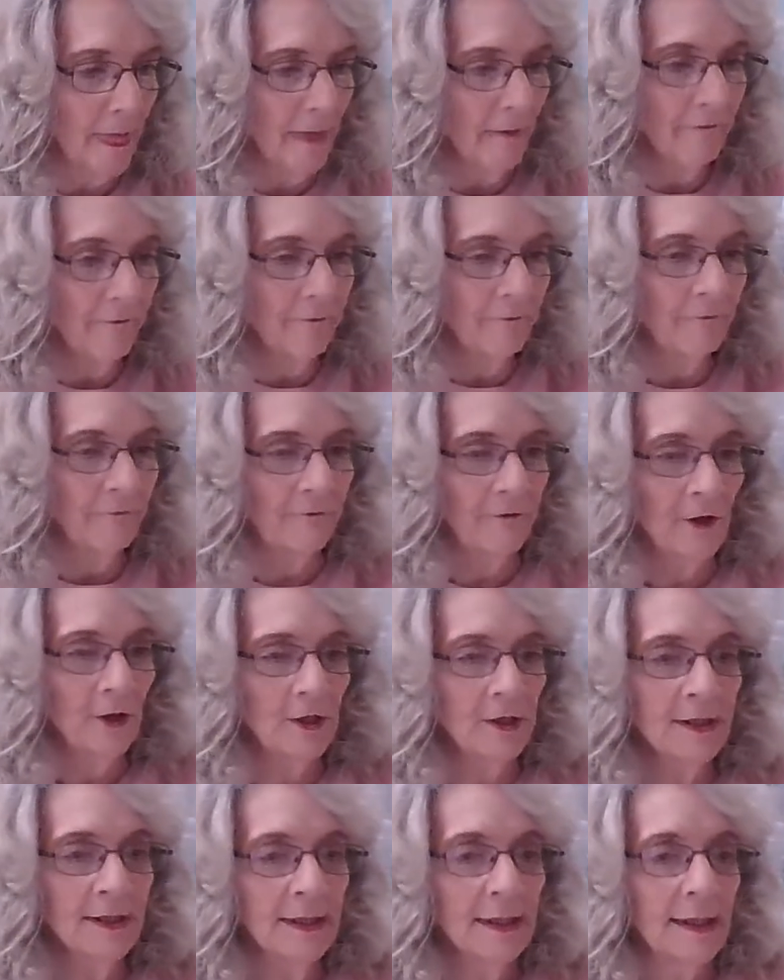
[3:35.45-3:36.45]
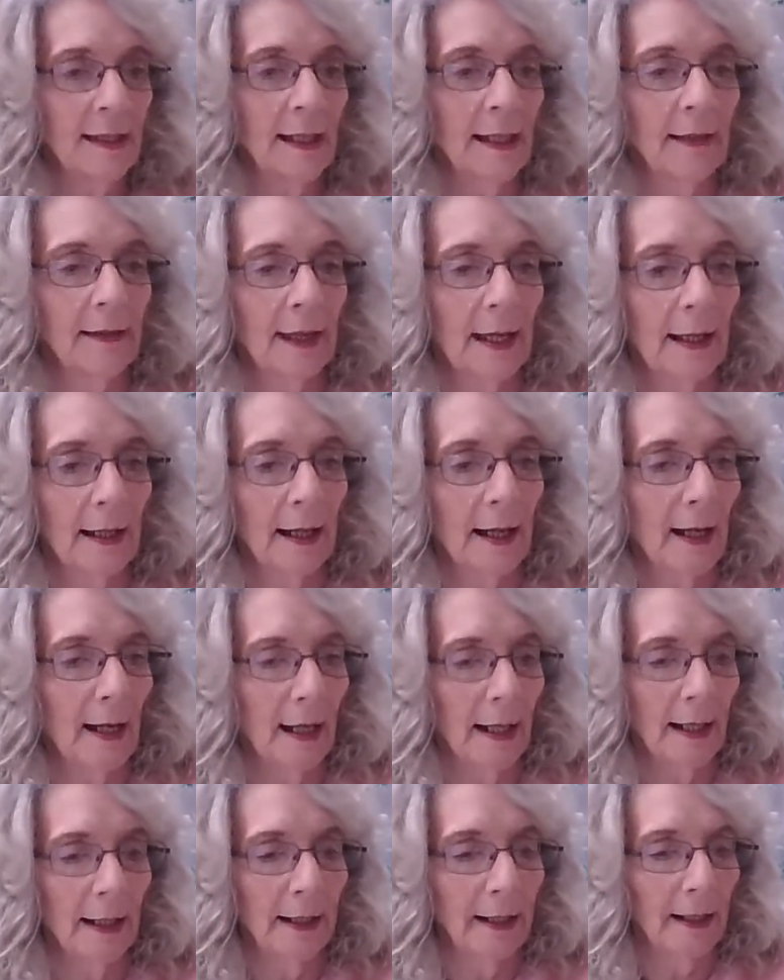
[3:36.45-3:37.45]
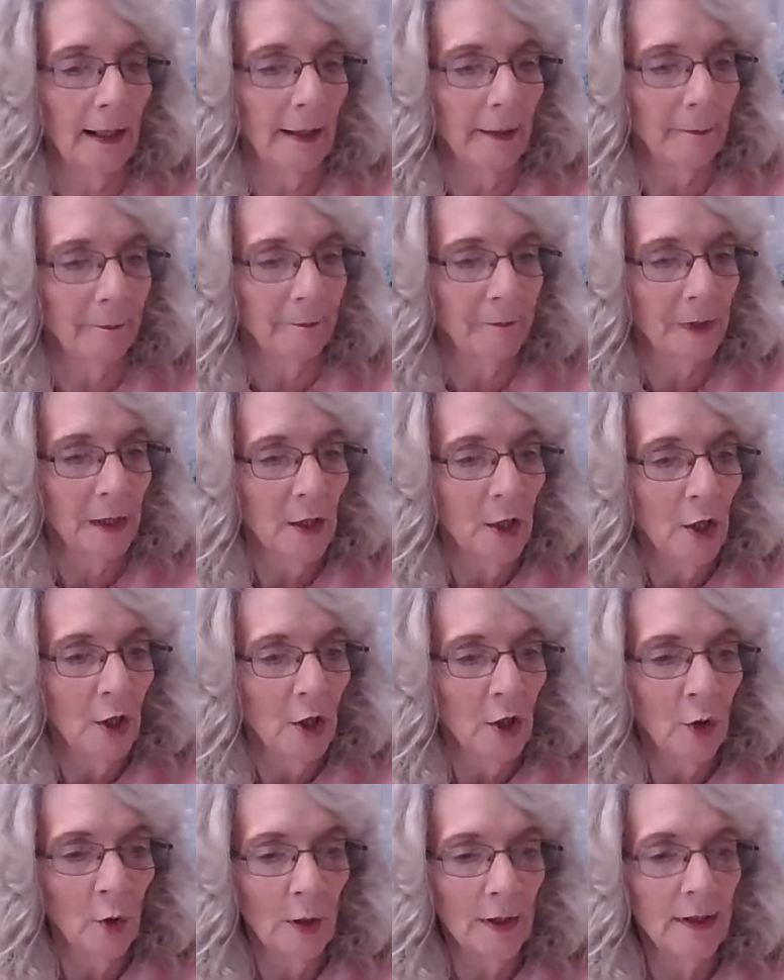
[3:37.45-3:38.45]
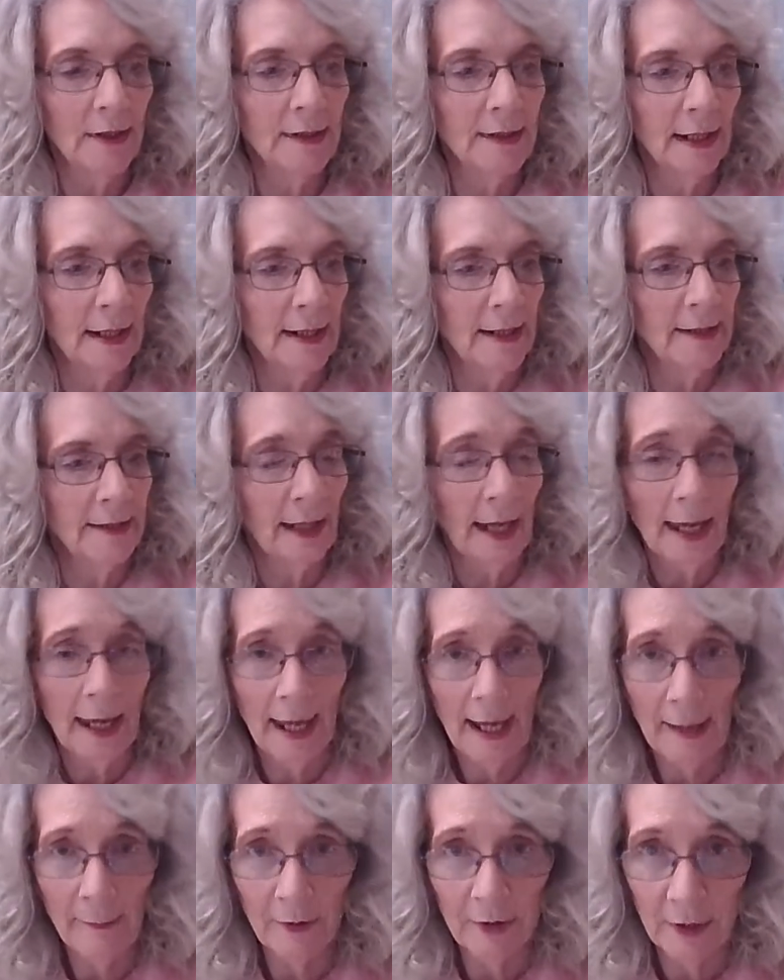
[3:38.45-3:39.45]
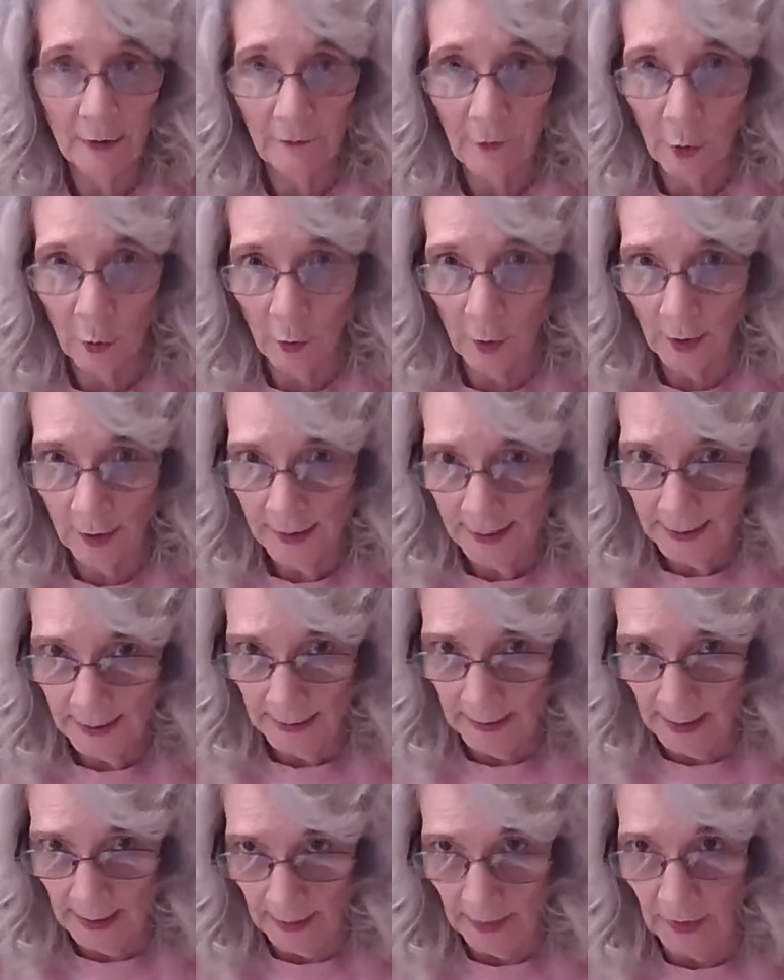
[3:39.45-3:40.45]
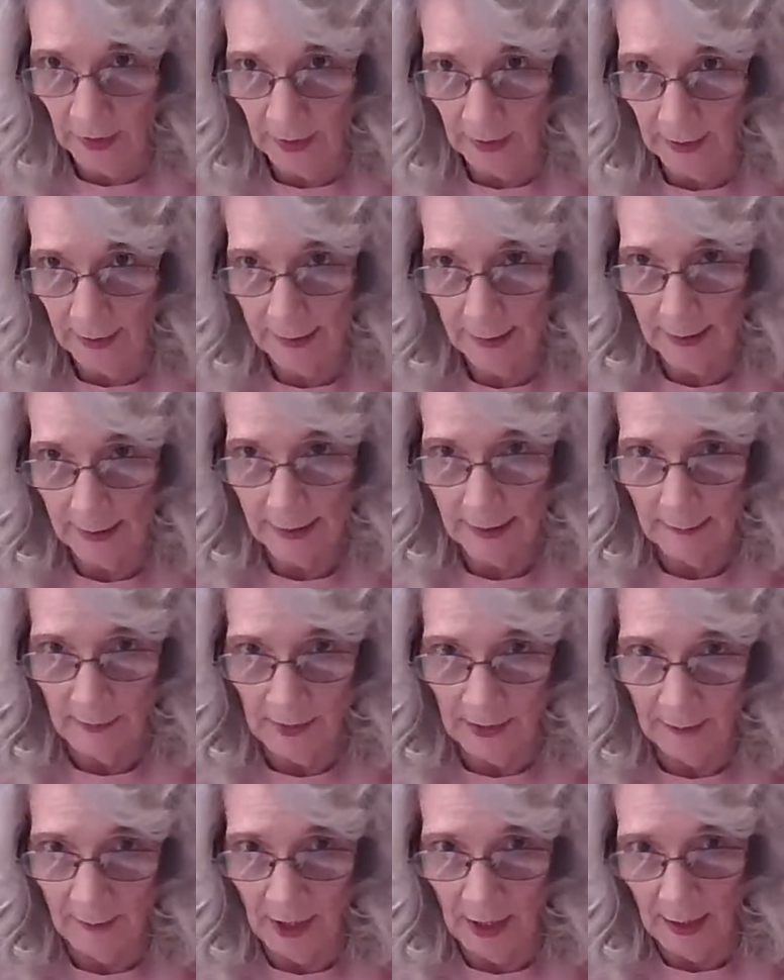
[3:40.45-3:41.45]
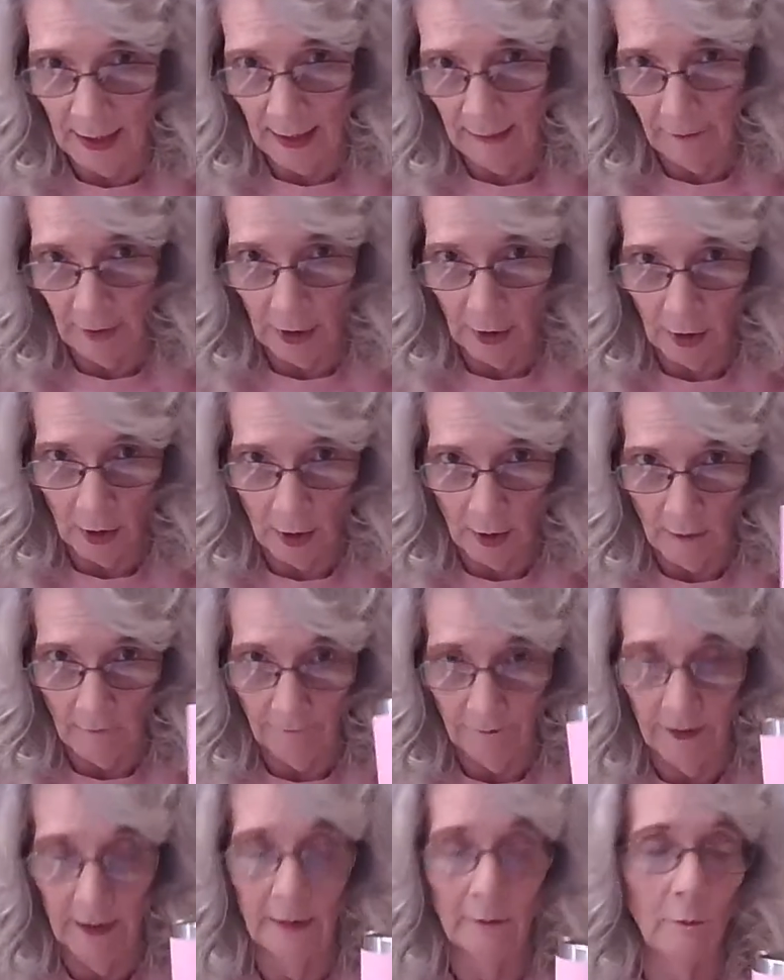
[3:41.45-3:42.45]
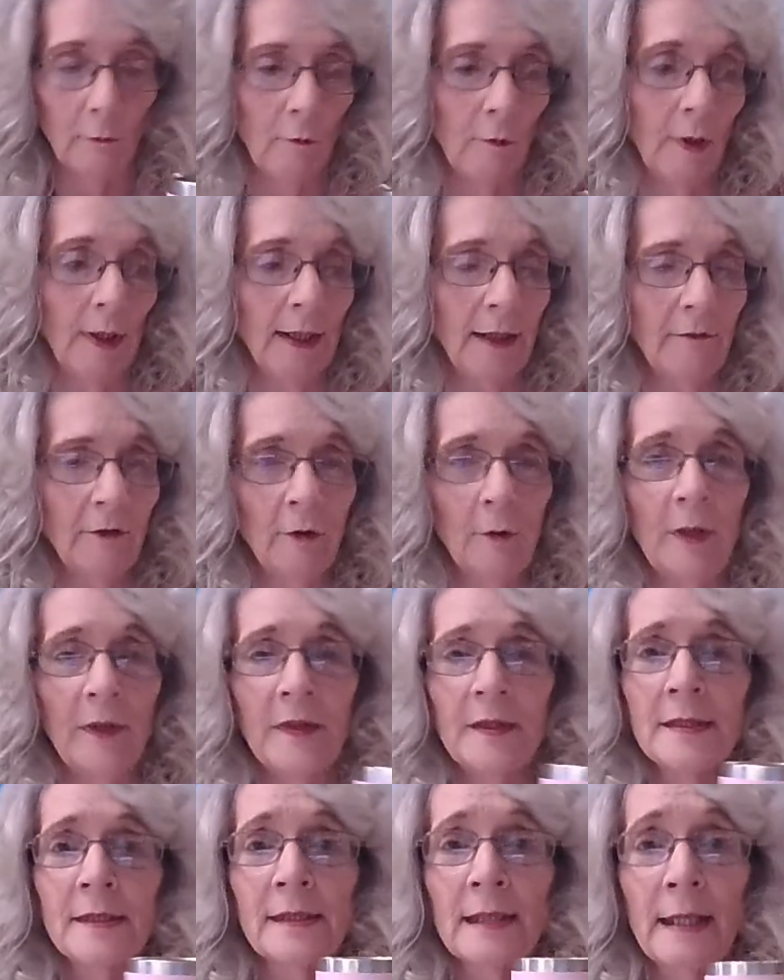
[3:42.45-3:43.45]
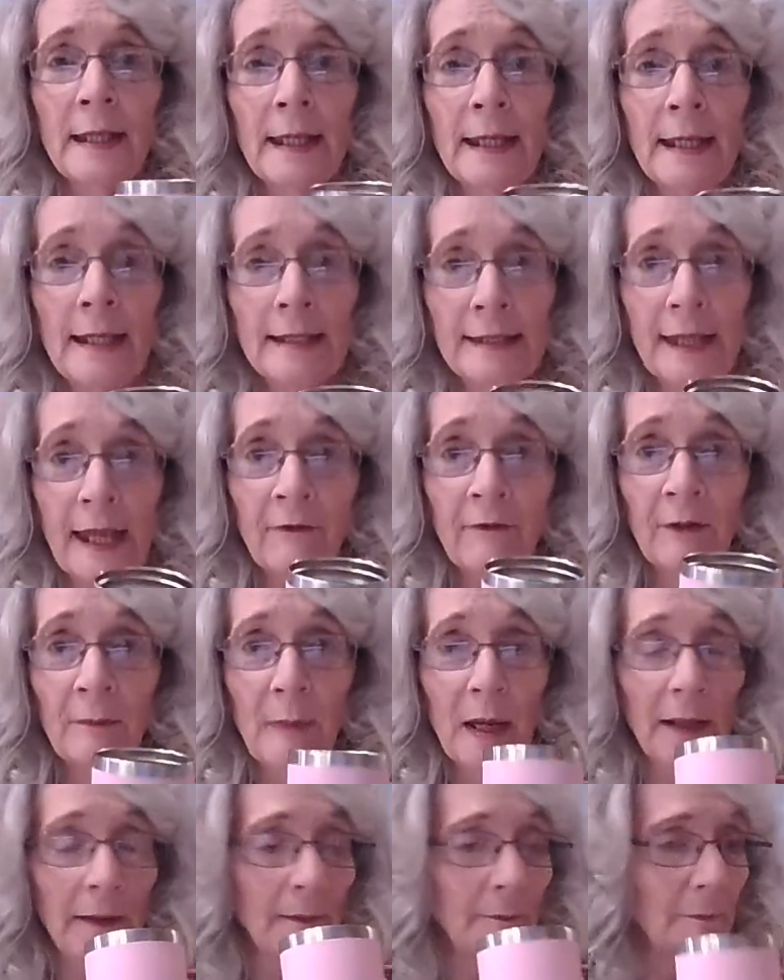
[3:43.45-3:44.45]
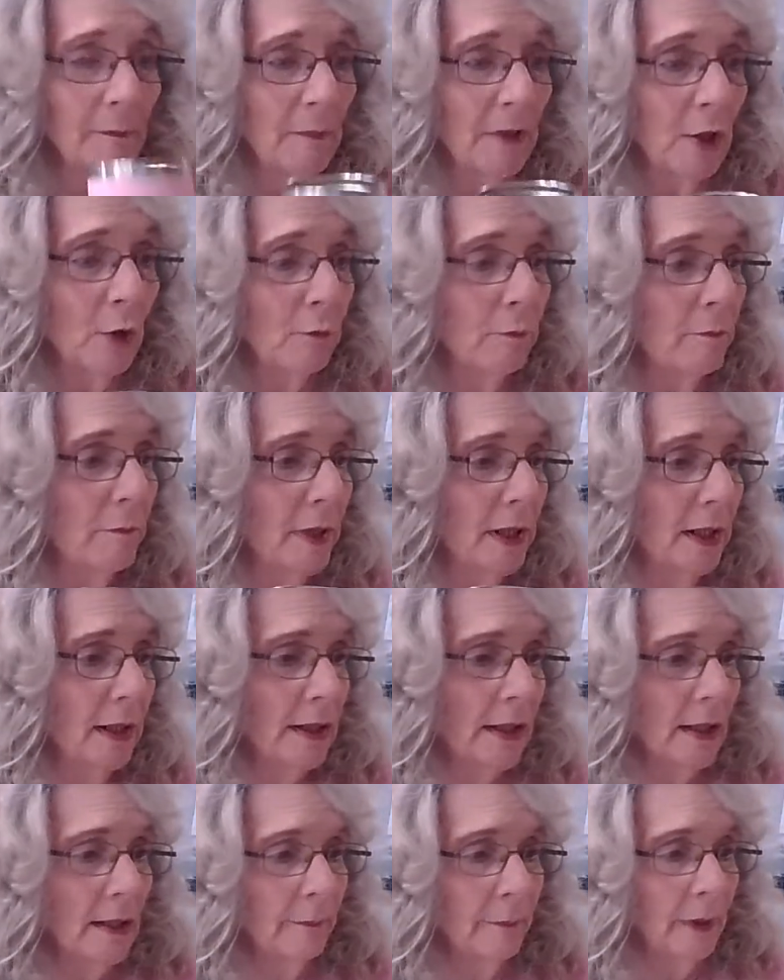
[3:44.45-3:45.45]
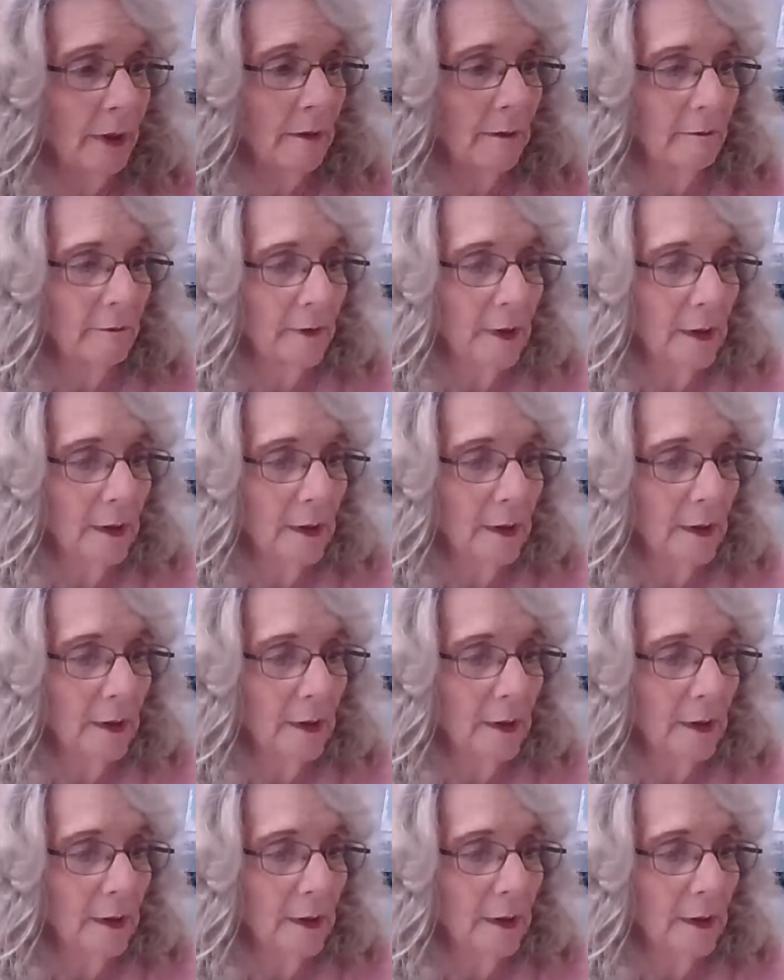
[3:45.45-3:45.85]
The first thing that I am going to say is a habit, of course, and I think I said something about having coffee and whatever with this is having my big cup of